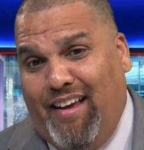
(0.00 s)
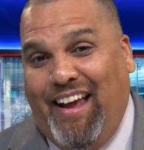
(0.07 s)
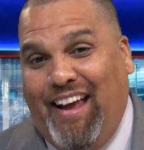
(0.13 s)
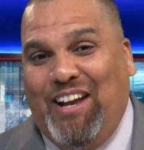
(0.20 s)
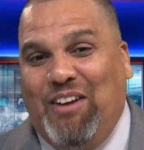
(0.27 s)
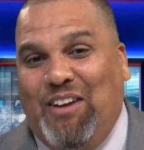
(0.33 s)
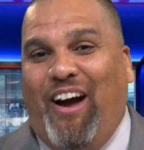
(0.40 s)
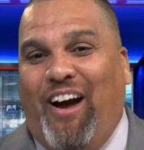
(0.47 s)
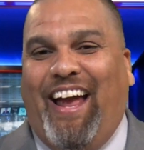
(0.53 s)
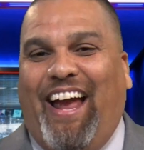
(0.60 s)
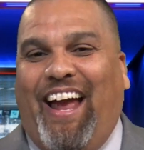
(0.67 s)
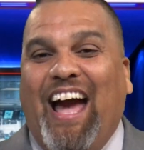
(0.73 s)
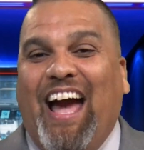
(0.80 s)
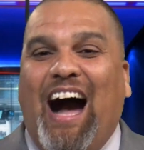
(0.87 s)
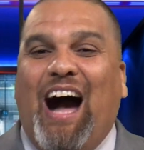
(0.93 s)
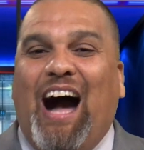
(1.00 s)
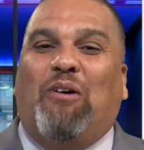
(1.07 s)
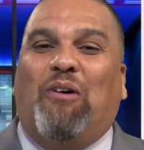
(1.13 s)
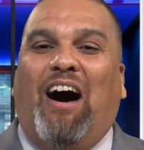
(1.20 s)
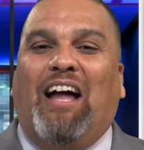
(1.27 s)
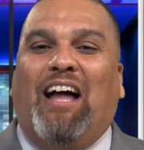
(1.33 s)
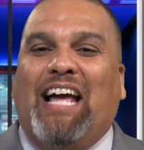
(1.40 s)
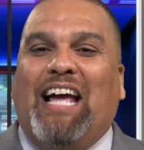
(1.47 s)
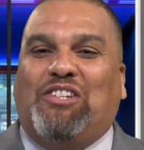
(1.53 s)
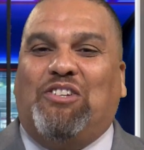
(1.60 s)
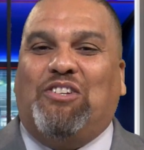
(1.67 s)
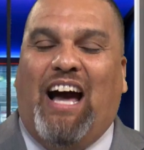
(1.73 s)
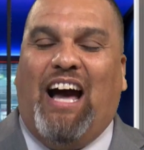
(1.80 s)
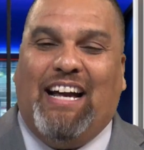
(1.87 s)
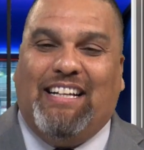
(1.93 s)
Anyway, I will holler at you
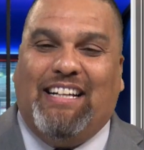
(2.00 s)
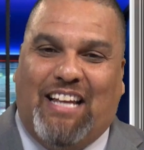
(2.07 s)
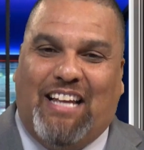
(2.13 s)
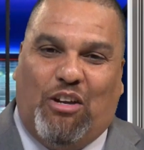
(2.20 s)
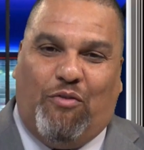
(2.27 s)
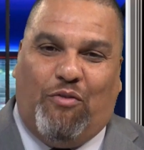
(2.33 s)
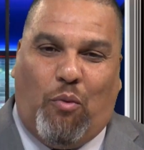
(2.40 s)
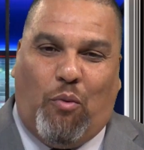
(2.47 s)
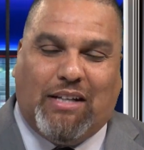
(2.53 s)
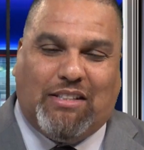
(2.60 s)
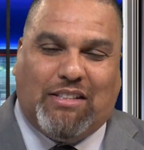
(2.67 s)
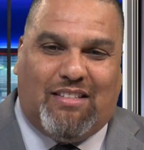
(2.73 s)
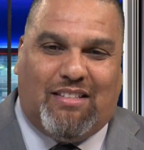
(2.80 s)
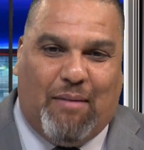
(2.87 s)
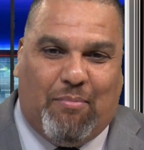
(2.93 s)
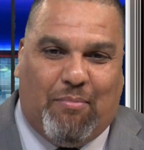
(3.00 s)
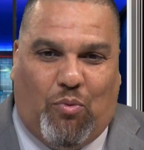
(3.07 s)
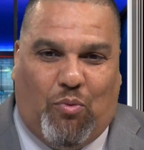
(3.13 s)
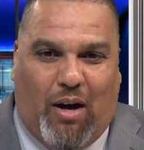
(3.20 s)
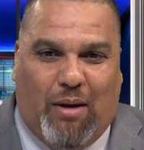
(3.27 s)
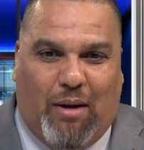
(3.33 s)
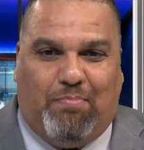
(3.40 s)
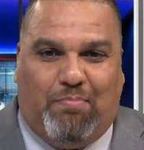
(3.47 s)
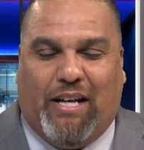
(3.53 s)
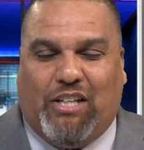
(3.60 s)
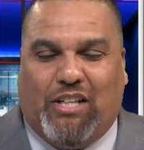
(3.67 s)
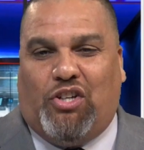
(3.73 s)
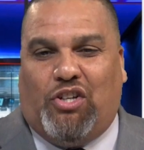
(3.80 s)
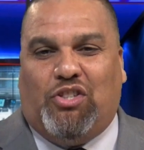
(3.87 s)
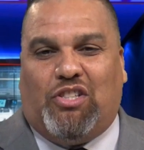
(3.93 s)
guys. Thank you for watching segment 1. Make
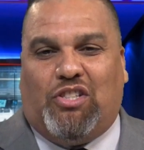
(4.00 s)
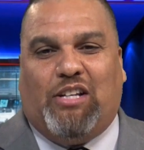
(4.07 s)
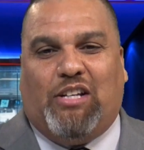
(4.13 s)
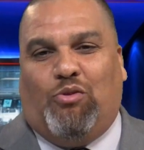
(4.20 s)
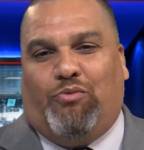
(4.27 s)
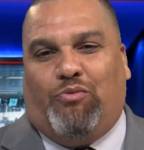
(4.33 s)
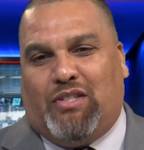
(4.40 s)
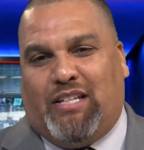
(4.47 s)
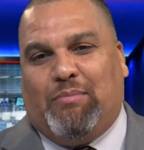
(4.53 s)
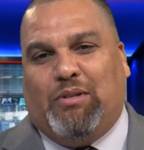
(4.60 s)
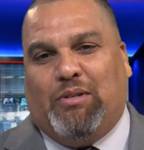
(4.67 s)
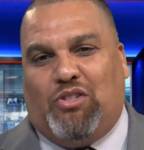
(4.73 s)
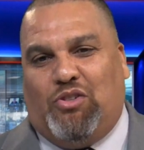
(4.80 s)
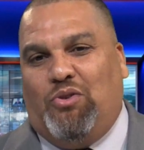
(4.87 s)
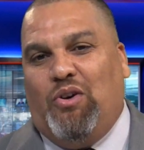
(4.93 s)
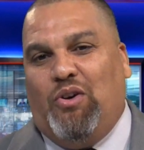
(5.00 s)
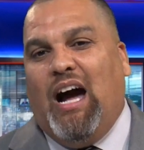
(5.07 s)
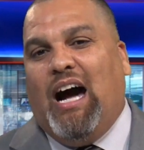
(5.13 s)
sure you stay tuned for segment 2.